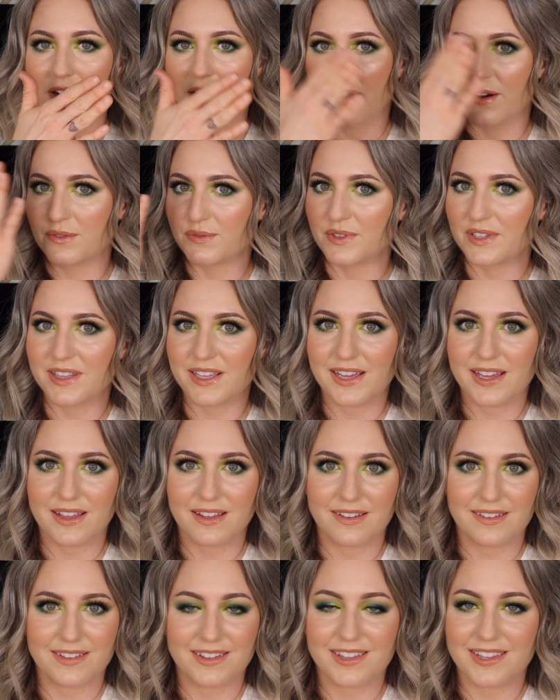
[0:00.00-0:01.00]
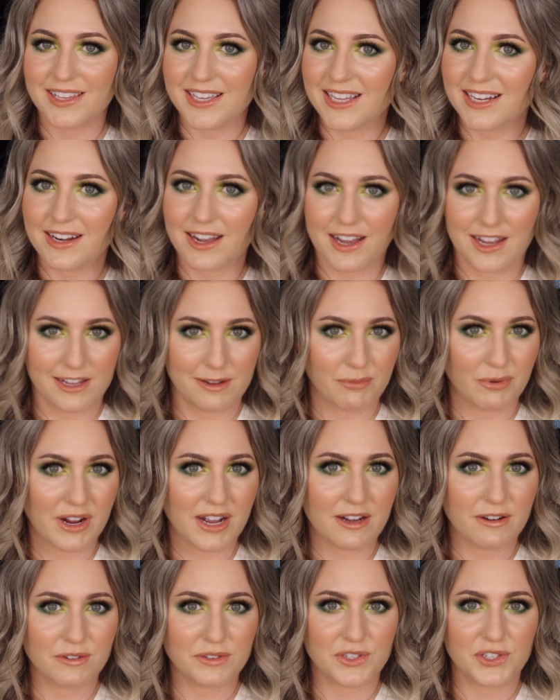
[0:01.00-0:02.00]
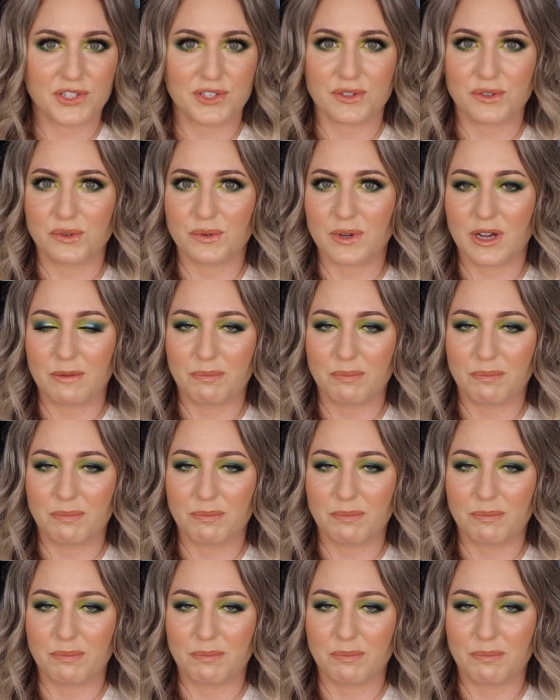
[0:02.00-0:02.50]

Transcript: a really clean eyebrow to